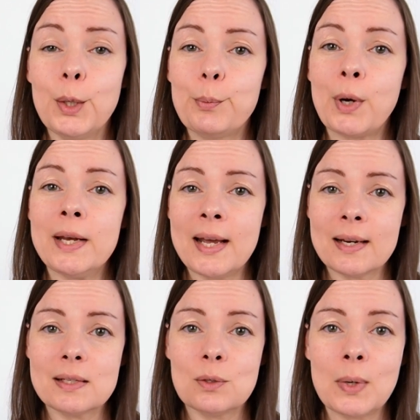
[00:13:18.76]
My
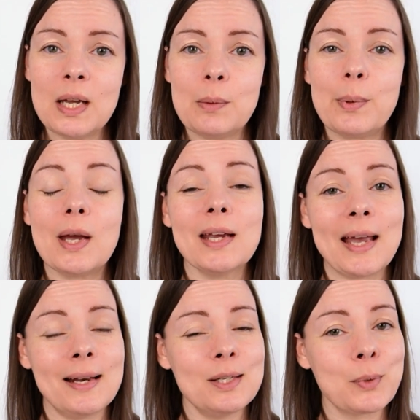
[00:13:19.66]
next whip,
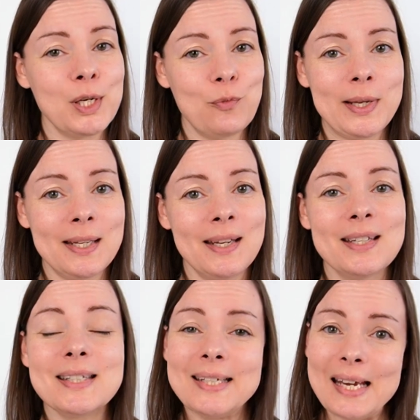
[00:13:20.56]
again, it's one you've been
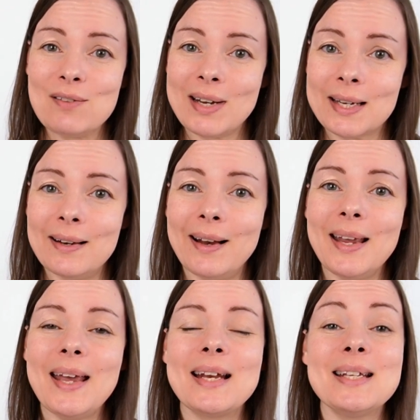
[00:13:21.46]
seeing
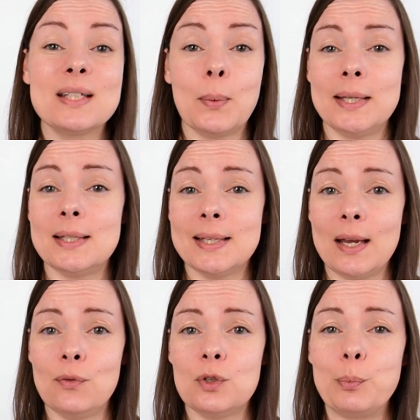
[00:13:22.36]
regularly, and it's The Winter's
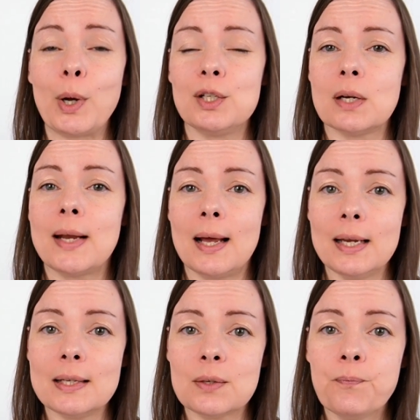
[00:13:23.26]
Gift by Joan
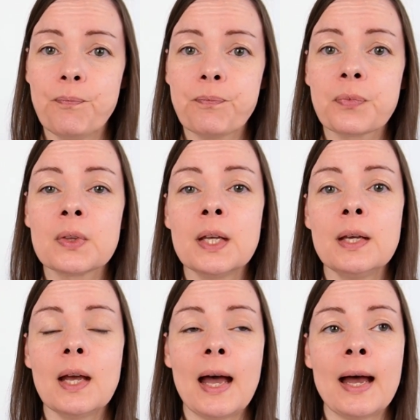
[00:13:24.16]
Elliott.
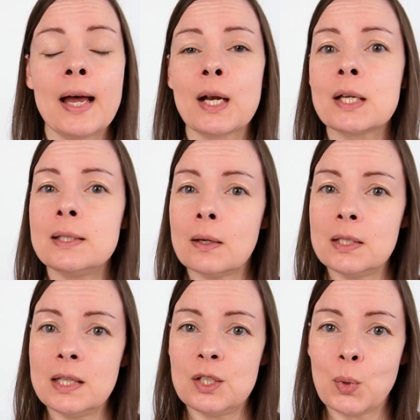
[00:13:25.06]
And I
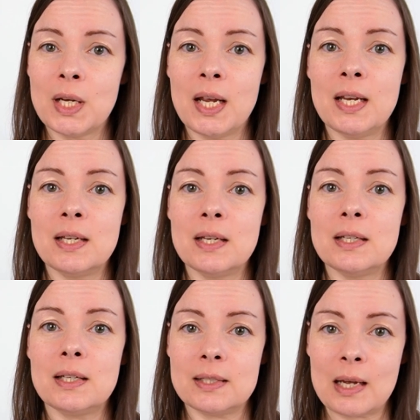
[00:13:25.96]
started this one in
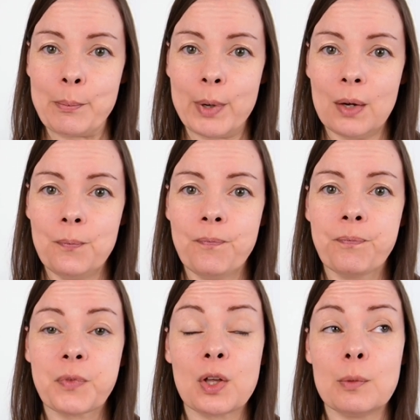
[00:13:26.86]
December,
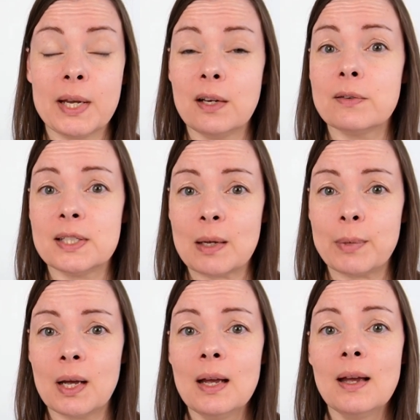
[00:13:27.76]
at the beginning of
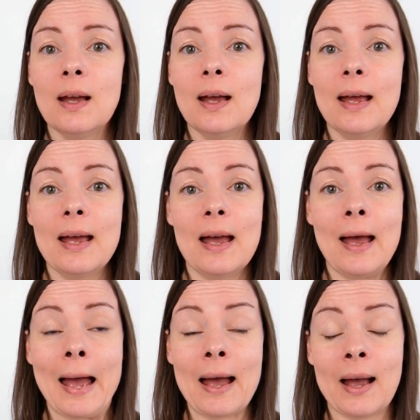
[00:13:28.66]
December.
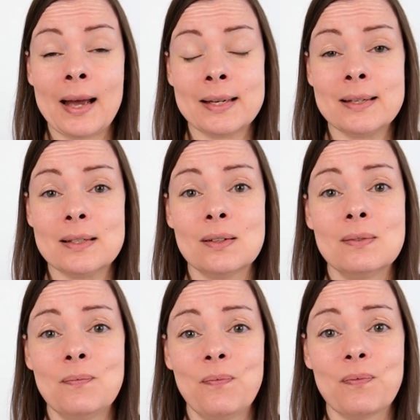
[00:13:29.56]
And
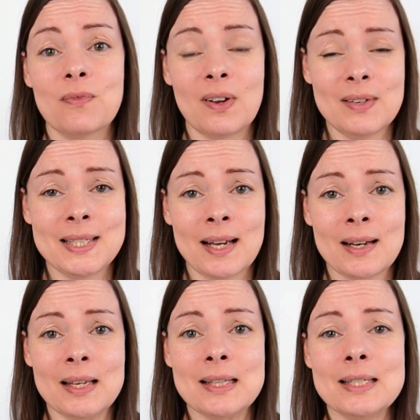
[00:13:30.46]
very
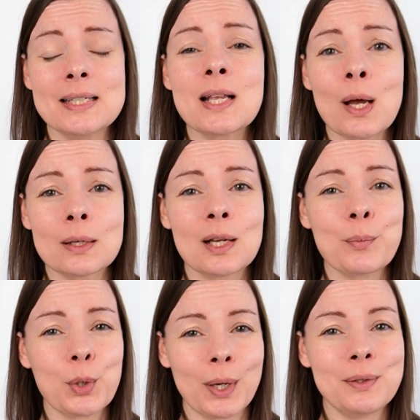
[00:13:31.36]
sadly, this is the last
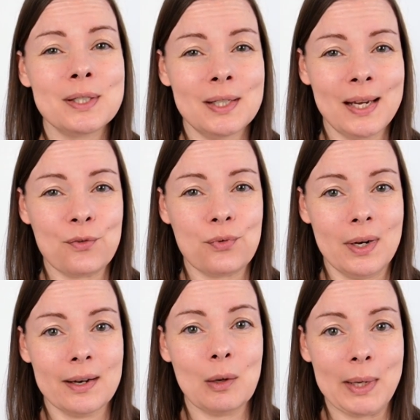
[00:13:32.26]
time you're going to see it for a
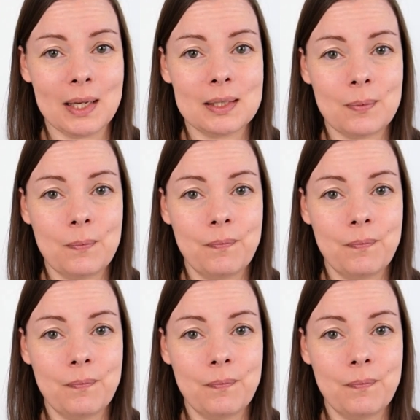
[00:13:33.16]
little bit.